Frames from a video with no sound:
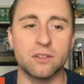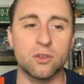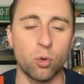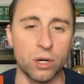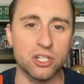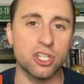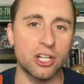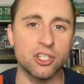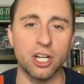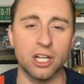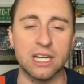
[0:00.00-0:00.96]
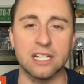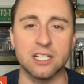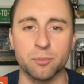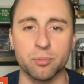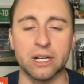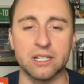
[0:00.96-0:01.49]
Quinshon Judkins'
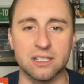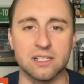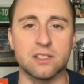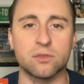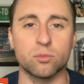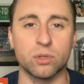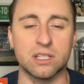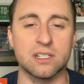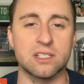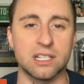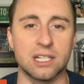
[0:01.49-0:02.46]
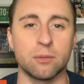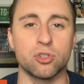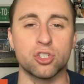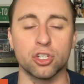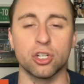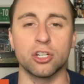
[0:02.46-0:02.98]
presence with this team
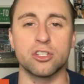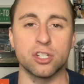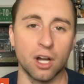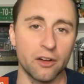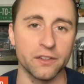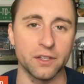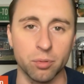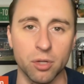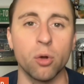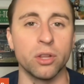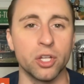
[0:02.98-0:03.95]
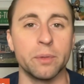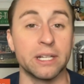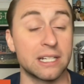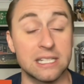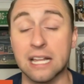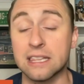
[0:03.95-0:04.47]
should soften the blow a little bit,
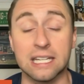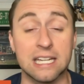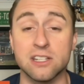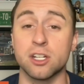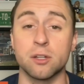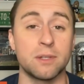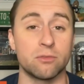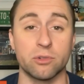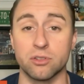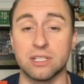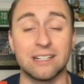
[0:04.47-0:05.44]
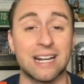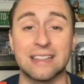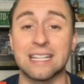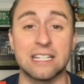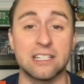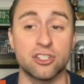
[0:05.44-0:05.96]
because I think he's going to be the real deal, and I
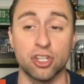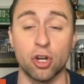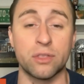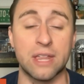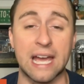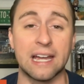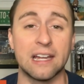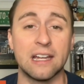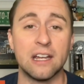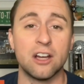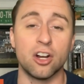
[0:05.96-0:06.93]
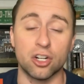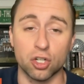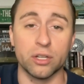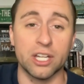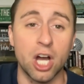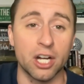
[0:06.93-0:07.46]
think he's showed that
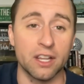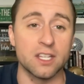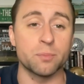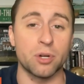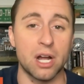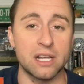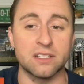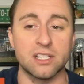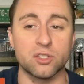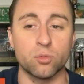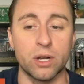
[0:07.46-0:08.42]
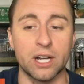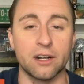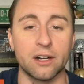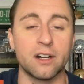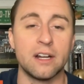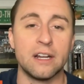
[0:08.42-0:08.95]
early on in this process
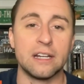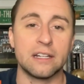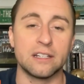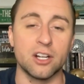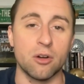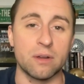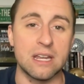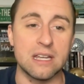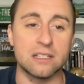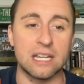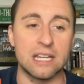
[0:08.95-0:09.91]
where, you know, he's